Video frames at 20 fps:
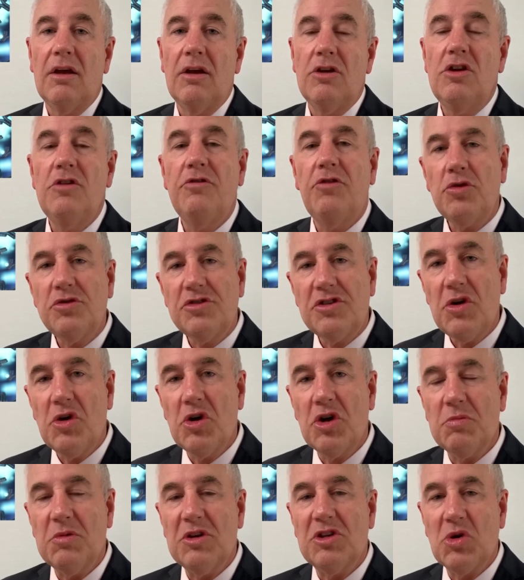You've also
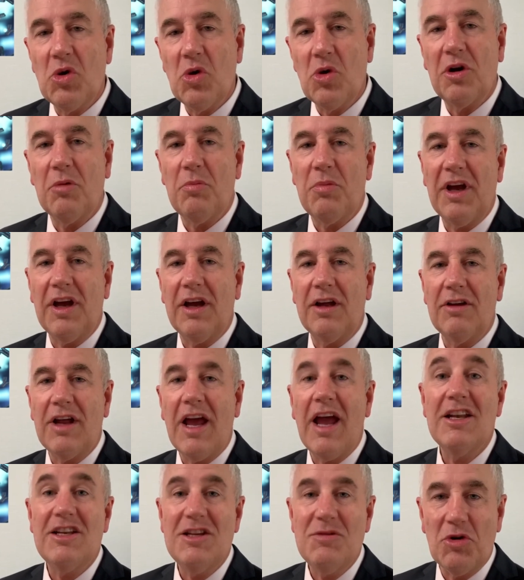heard me talk about
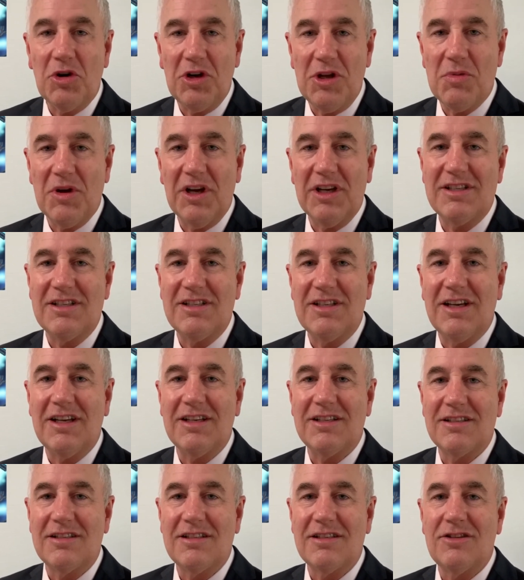antibody-based
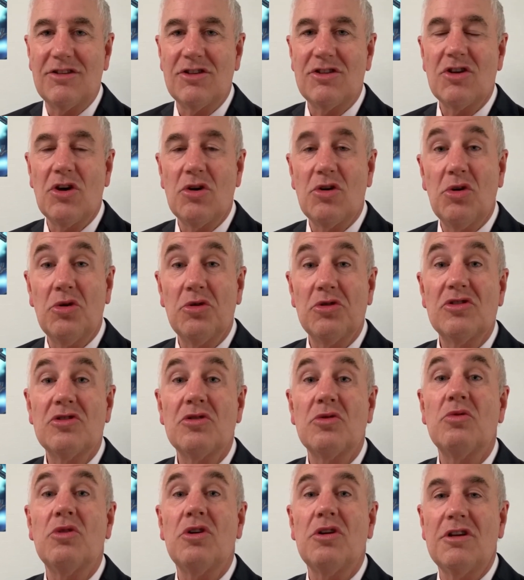tests, the so-called
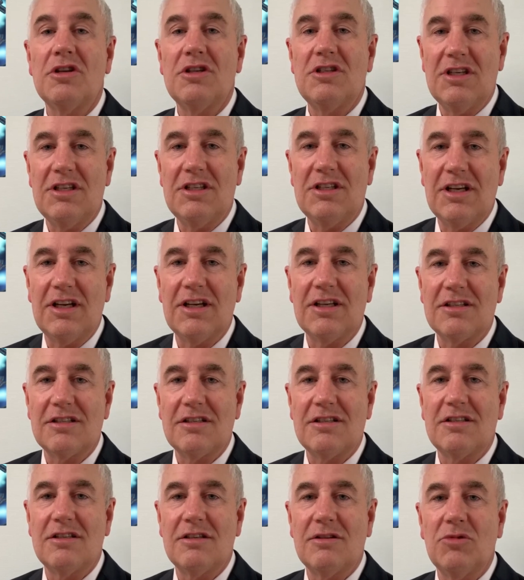serology
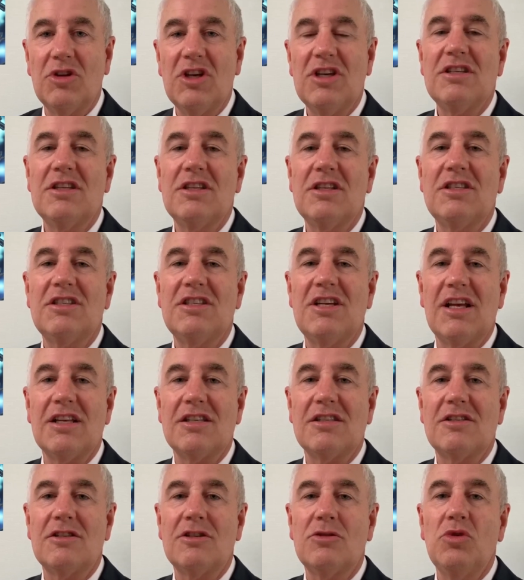tests. These are the
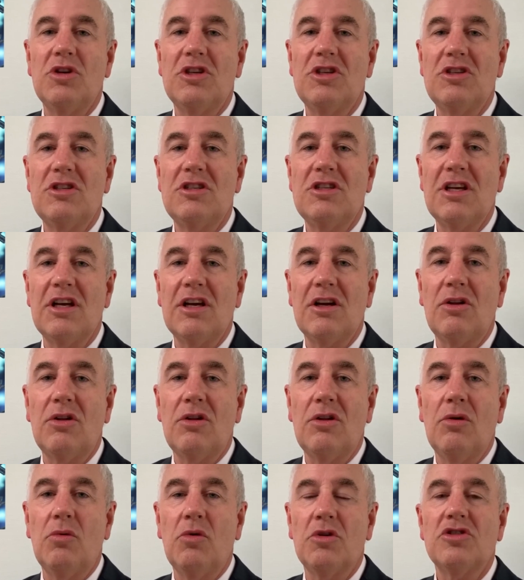tests which
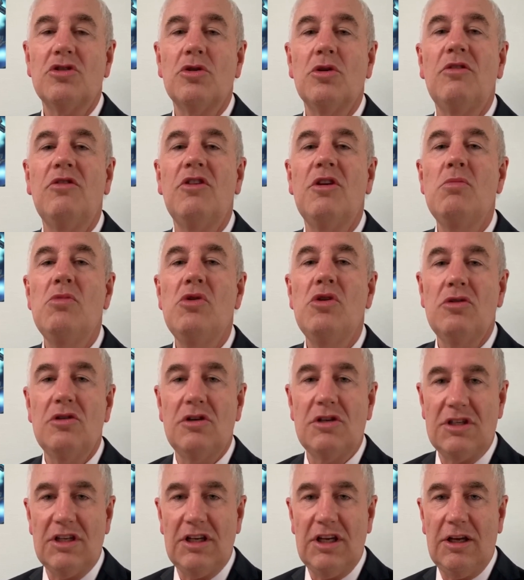tell what sort of
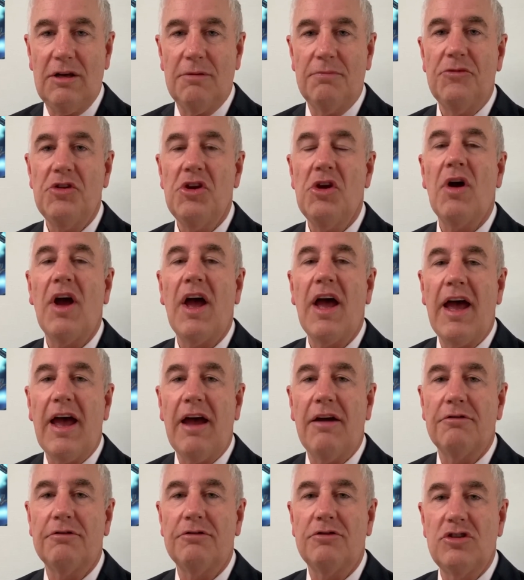immunity you
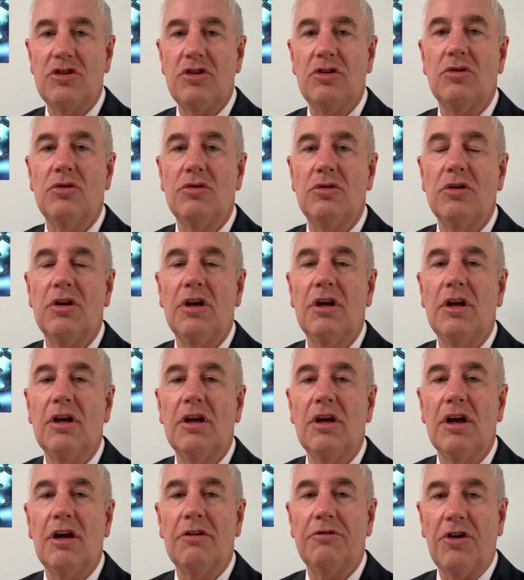have to
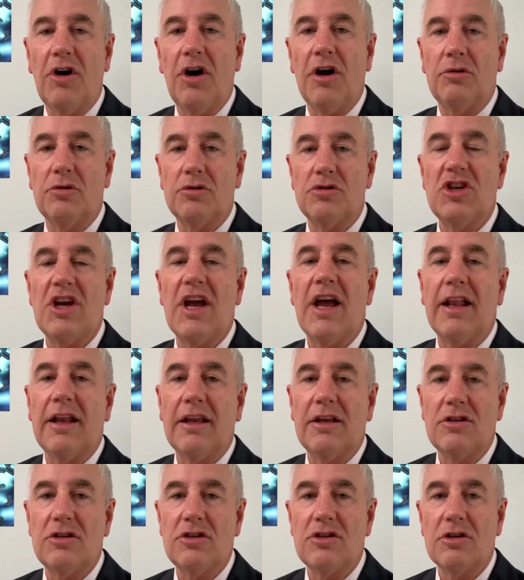a viral
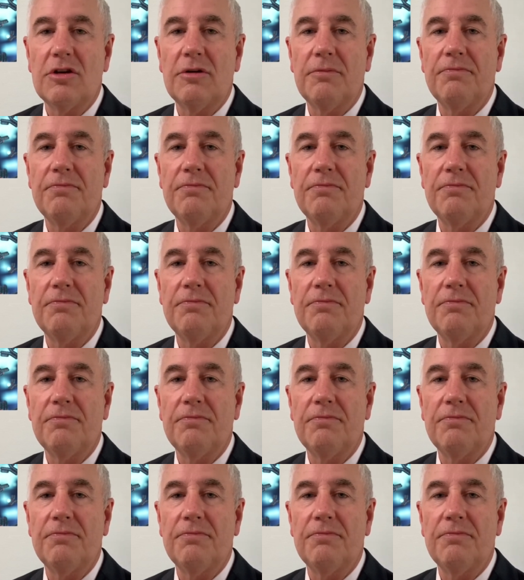challenge.